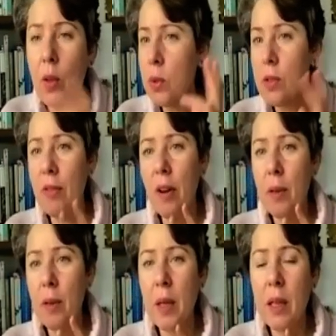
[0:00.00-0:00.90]
So it was
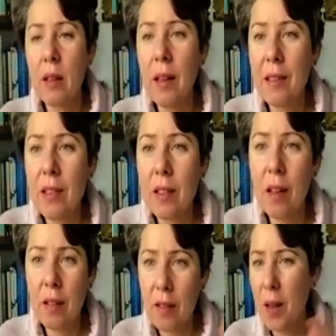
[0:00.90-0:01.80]
very big in
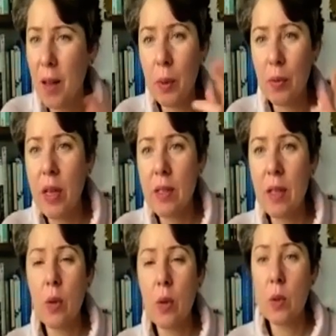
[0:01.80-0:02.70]
London a couple of years
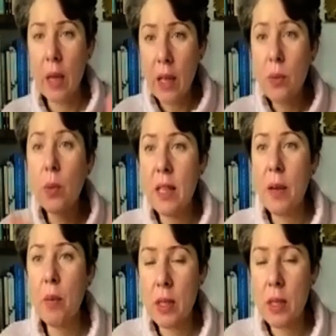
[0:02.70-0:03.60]
ago. So that's what
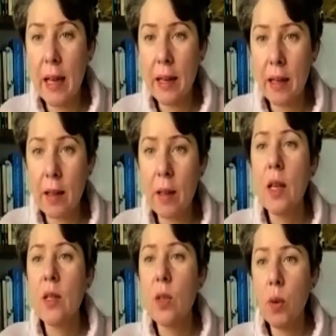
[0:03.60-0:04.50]
they were selling.
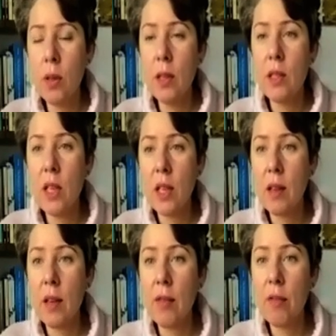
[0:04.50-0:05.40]
So what they
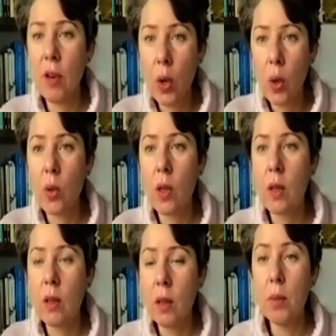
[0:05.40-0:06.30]
did, they've learned
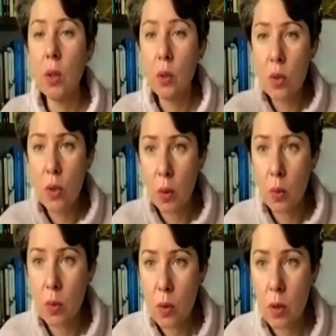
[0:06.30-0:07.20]
that the blue
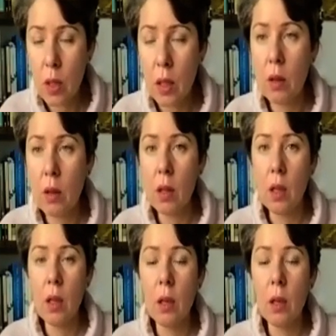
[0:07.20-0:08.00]
zones on